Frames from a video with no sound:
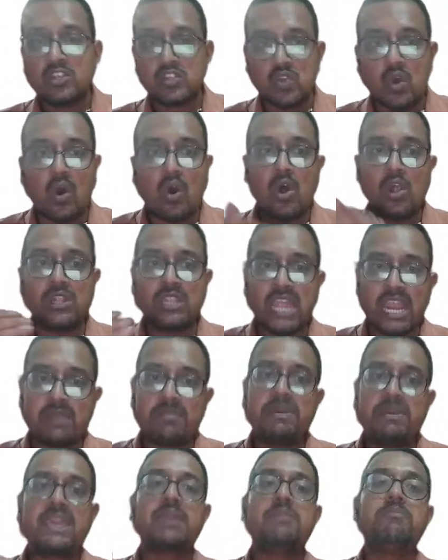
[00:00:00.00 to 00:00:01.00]
So all
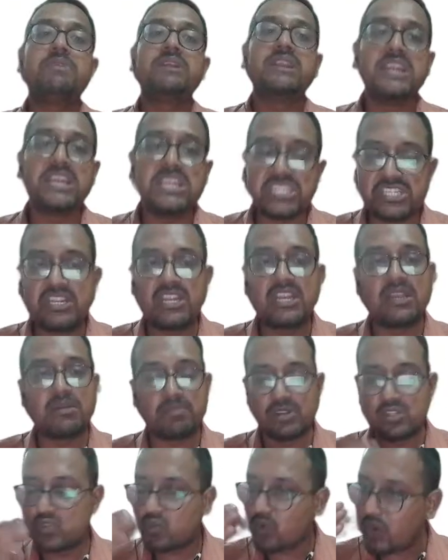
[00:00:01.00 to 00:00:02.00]
that became a rational
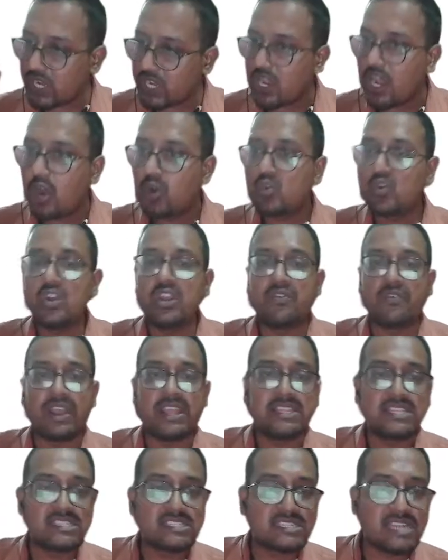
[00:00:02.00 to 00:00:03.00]
number. So how to
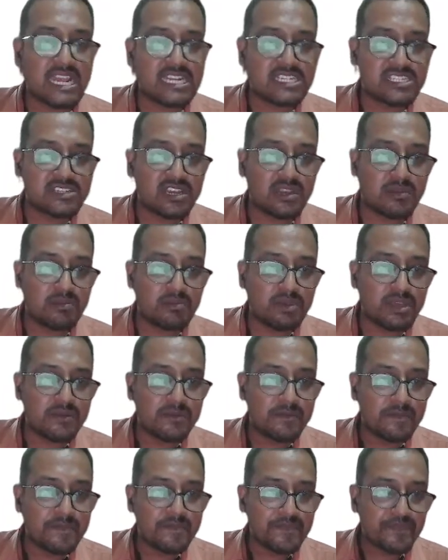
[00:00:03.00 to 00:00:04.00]
define this rational
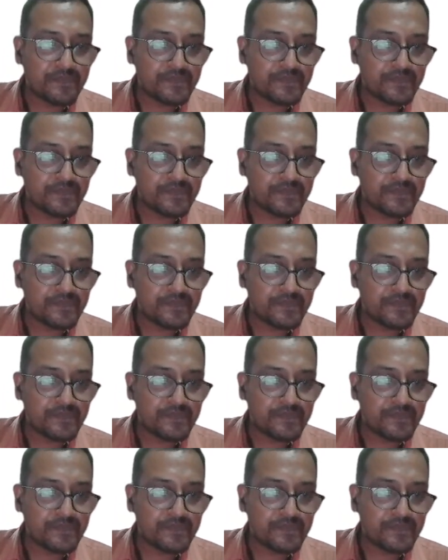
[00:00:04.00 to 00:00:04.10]
number?